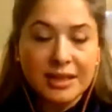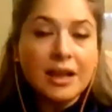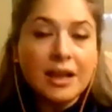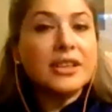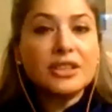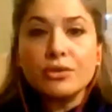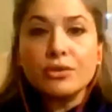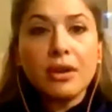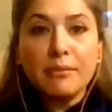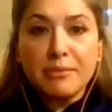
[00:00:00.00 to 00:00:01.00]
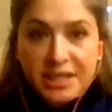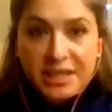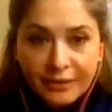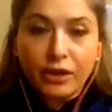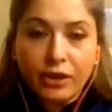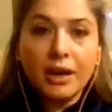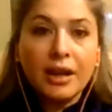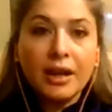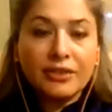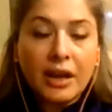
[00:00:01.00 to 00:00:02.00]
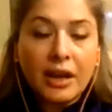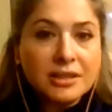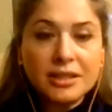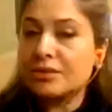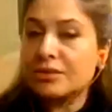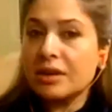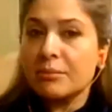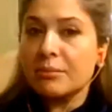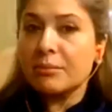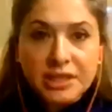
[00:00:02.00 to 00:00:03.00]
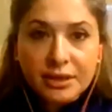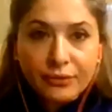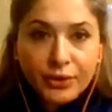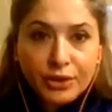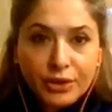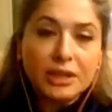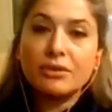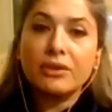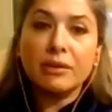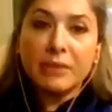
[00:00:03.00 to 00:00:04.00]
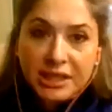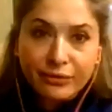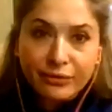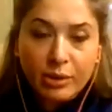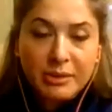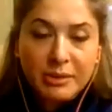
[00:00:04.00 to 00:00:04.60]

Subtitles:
There's no committee for farmers, there's no committee for youth, there's no committee for women,